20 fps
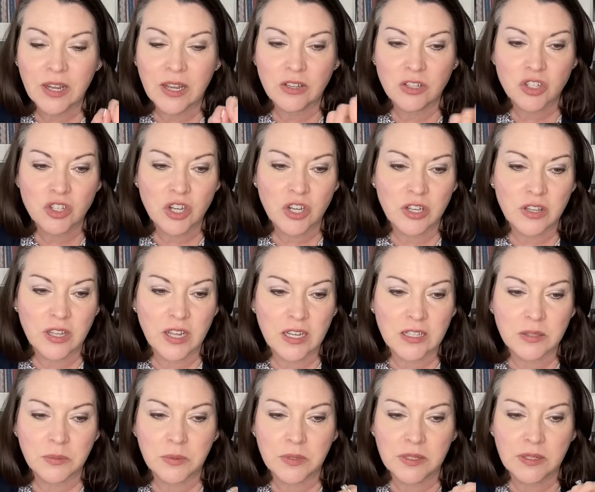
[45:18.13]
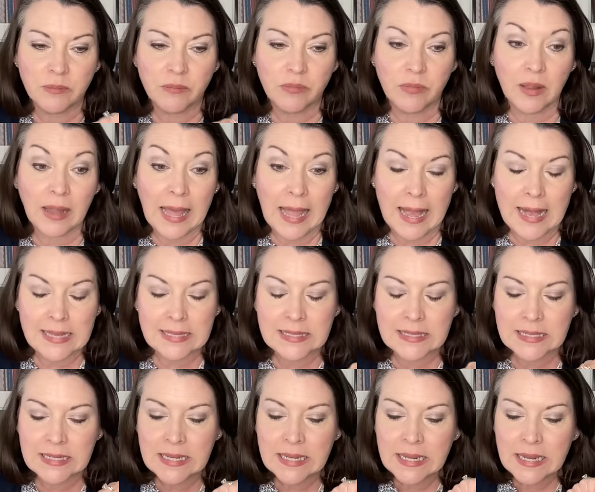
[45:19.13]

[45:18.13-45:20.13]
I'll show you the other one last.